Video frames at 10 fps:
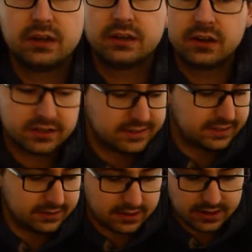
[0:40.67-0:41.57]
got
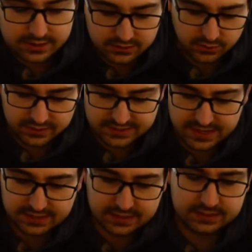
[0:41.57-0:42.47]
to
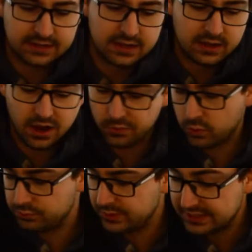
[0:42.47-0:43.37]
extend it. I
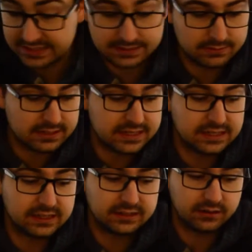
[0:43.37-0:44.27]
won't be
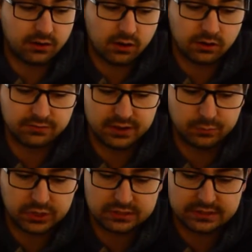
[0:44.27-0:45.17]
needing all of it,
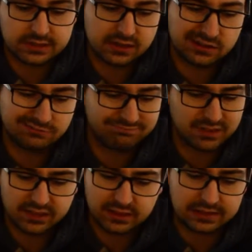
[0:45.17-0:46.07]
but
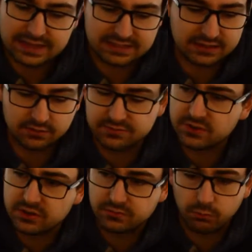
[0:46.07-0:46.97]
I think less than a
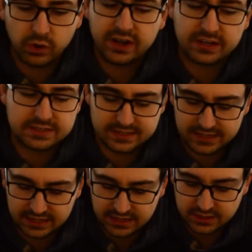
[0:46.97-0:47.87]
foot from what I can
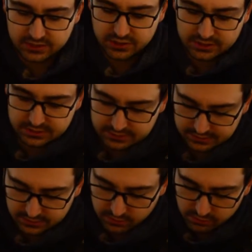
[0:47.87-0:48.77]
see, just
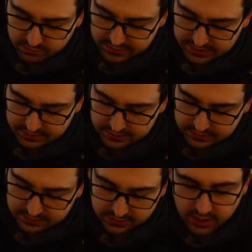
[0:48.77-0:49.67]
so they
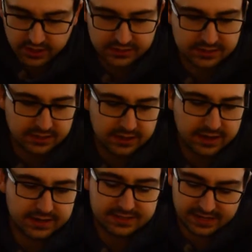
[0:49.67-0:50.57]
can cut it,
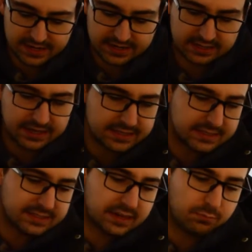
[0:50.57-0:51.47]
extend it. It's
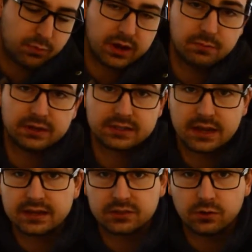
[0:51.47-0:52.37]
the same piping
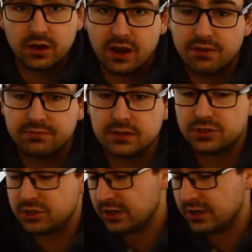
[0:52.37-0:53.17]
size, 2.5 inch.